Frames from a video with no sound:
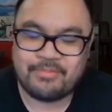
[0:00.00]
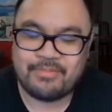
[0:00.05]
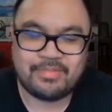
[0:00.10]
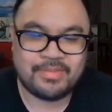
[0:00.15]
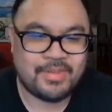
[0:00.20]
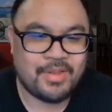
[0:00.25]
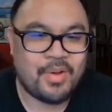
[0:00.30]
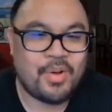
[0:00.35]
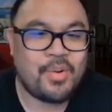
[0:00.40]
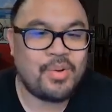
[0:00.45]

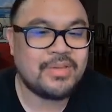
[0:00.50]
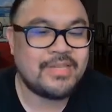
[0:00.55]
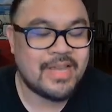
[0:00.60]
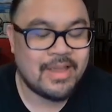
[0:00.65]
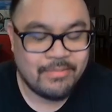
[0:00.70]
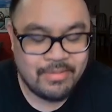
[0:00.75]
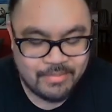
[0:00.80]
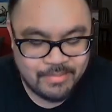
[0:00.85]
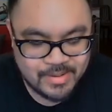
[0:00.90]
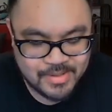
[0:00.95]
The whole
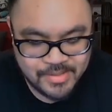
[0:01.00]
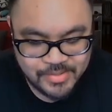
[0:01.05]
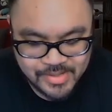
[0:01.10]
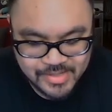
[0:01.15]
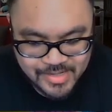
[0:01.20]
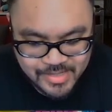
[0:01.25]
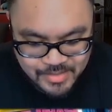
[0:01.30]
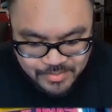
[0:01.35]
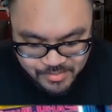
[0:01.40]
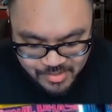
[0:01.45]
time we've been doing
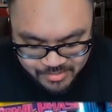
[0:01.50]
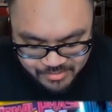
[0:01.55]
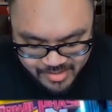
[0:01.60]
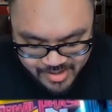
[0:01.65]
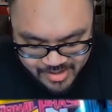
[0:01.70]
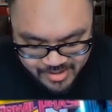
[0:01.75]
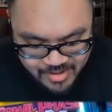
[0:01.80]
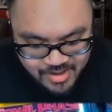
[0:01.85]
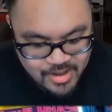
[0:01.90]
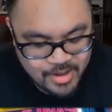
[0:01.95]
Digimon,
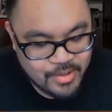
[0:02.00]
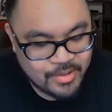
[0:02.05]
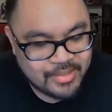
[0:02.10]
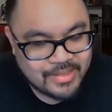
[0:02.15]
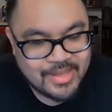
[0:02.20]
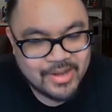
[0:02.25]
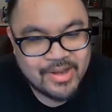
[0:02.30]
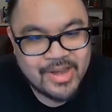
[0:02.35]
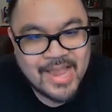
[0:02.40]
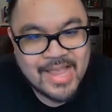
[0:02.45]
right?
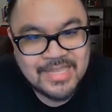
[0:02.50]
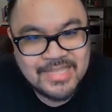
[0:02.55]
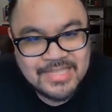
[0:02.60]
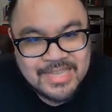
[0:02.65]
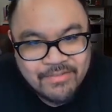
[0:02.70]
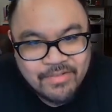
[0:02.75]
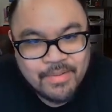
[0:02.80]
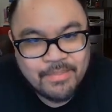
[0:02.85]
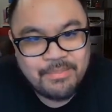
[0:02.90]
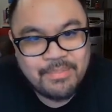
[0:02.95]
There has
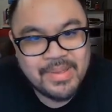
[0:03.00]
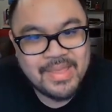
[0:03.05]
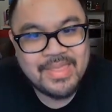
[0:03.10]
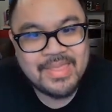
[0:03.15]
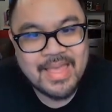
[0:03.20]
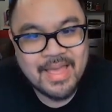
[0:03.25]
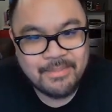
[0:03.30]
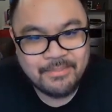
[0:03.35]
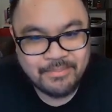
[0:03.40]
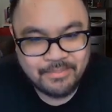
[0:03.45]
never been
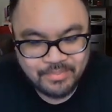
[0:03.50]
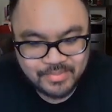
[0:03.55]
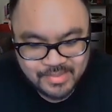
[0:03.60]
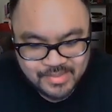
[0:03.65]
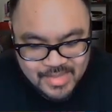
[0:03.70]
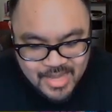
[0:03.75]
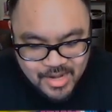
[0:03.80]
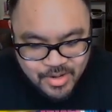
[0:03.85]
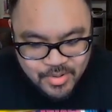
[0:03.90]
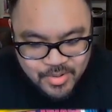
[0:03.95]

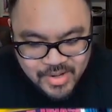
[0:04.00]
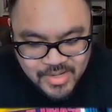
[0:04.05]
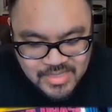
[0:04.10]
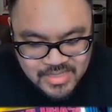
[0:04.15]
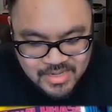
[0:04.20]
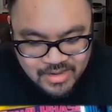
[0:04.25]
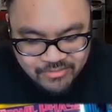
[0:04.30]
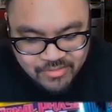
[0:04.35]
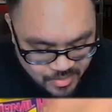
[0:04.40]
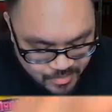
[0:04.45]
that
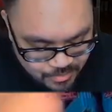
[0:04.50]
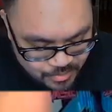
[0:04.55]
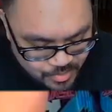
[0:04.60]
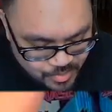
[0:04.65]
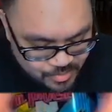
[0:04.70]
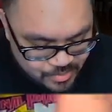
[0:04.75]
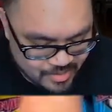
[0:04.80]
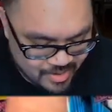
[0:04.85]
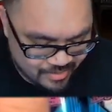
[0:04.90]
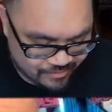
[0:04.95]
crazy of a
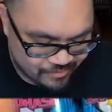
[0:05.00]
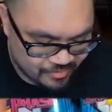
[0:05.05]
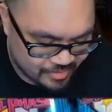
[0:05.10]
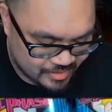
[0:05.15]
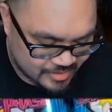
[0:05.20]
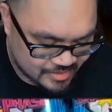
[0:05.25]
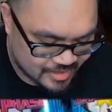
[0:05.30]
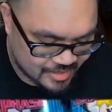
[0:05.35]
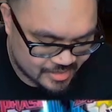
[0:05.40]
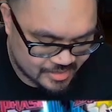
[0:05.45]
pull rate for
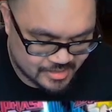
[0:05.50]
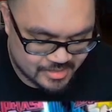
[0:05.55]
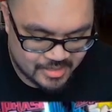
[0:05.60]
these guys.